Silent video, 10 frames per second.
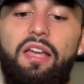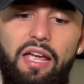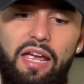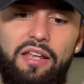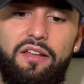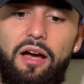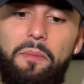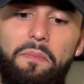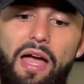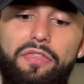And
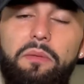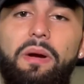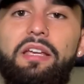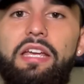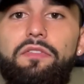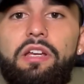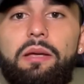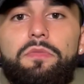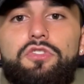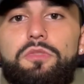I think by giving
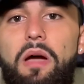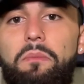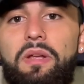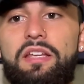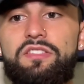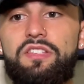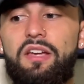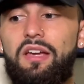him those spot minutes,